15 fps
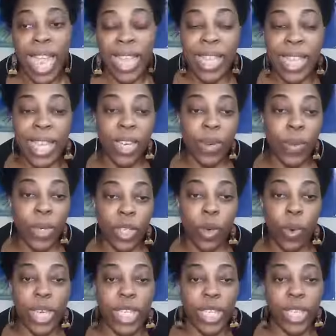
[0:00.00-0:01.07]
And then there was a
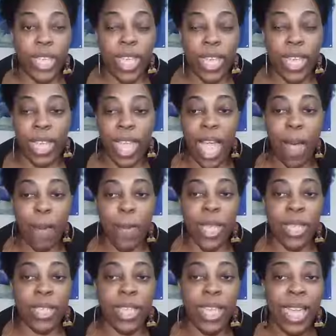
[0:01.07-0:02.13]
question in the
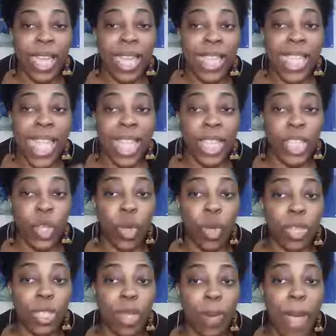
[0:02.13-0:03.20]
comments that
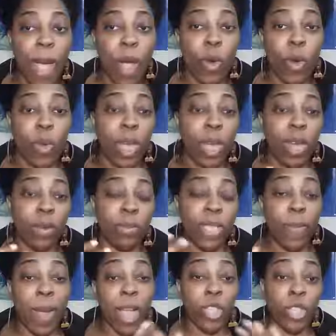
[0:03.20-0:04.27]
talked about um,
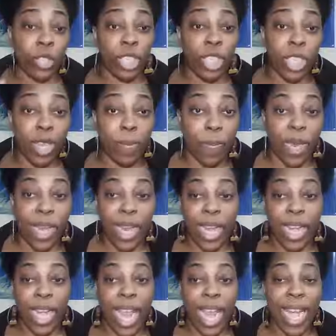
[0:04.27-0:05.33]
sponsorship
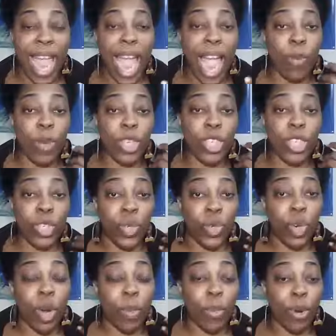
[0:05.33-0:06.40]
and and how would
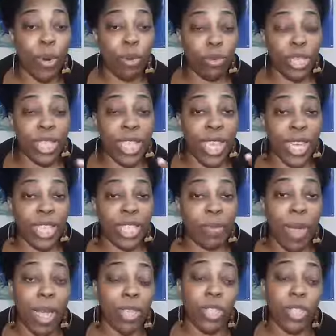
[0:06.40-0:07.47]
you approach getting
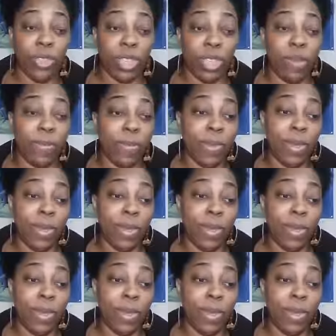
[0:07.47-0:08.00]
sponsorship?